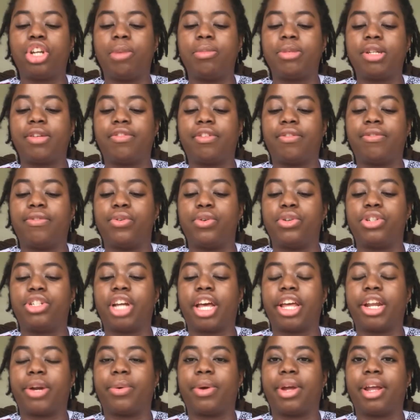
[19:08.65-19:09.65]
terms of the
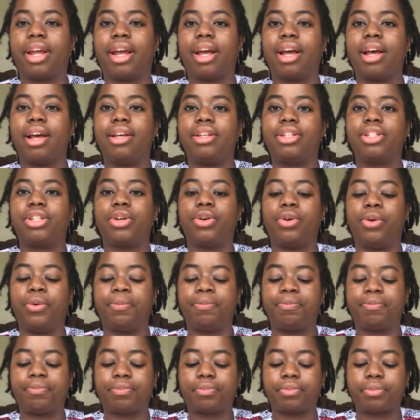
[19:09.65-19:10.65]
foreshadowing, so
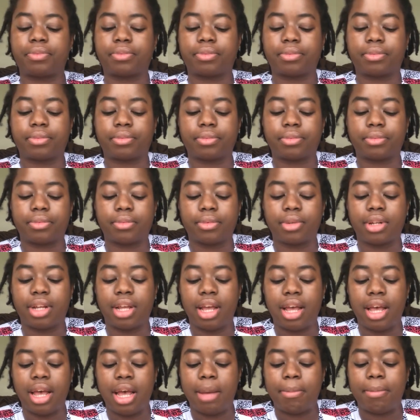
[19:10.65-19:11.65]

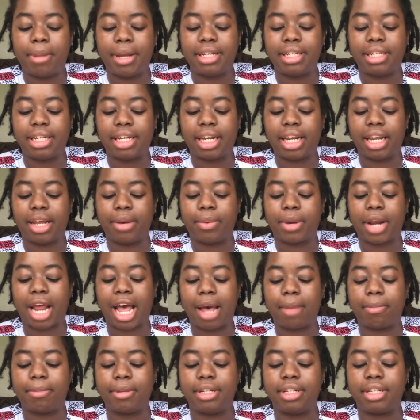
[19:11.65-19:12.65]
basically what
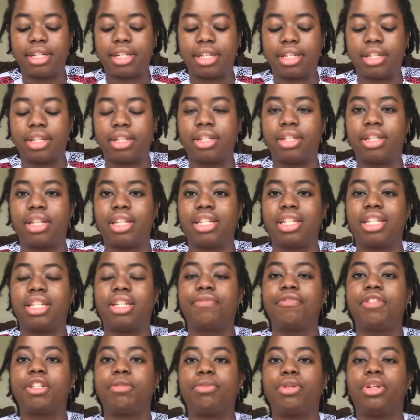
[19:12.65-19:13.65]
happens is there's a
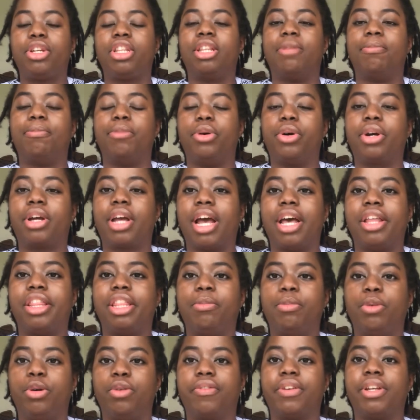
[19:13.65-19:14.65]
difference between the book and
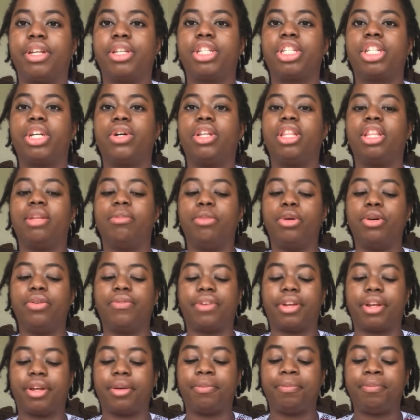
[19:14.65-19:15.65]
the movie. So in the
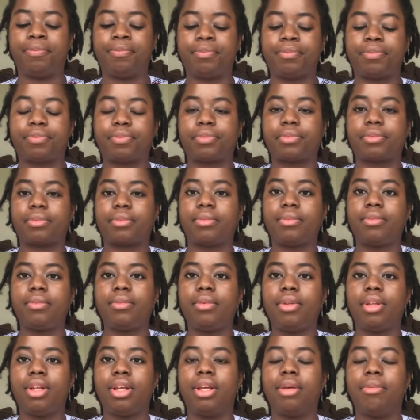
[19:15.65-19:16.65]
movie,
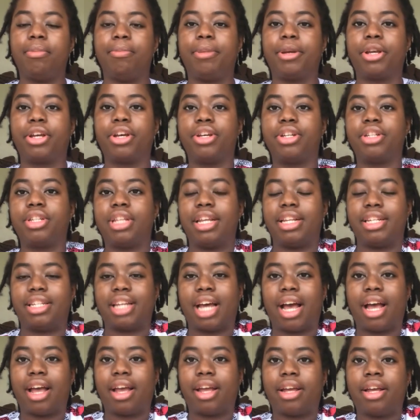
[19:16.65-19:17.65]
because they
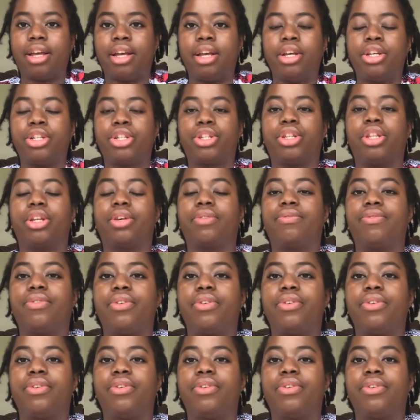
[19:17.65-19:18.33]
die, so